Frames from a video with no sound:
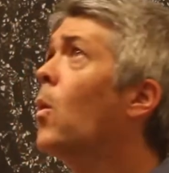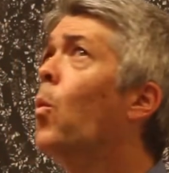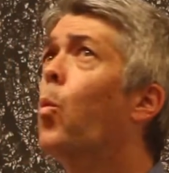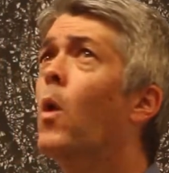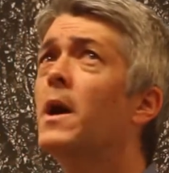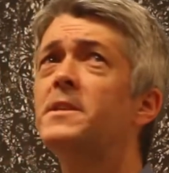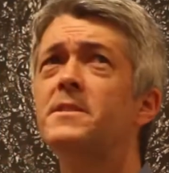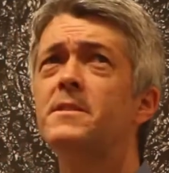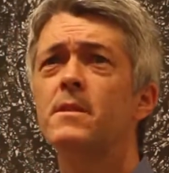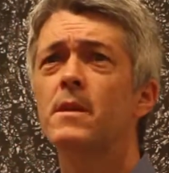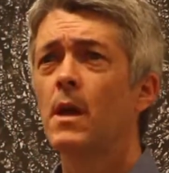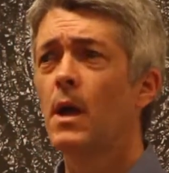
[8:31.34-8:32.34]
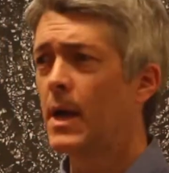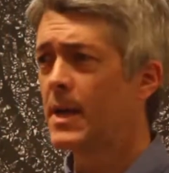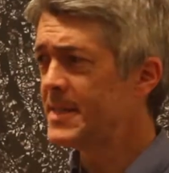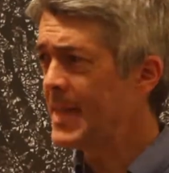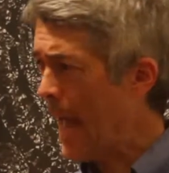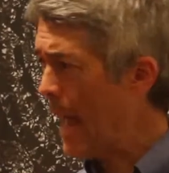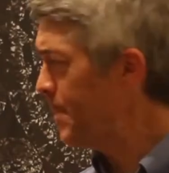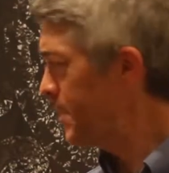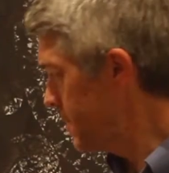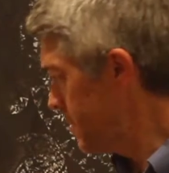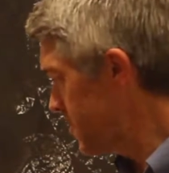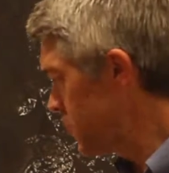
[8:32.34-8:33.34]
What has
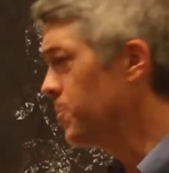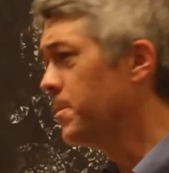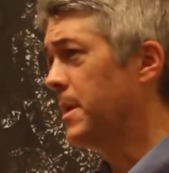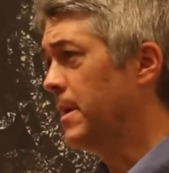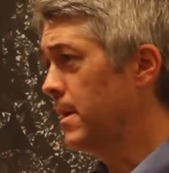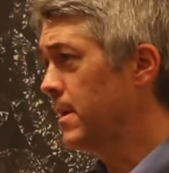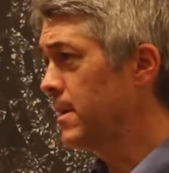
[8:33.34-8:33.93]
happened to me?"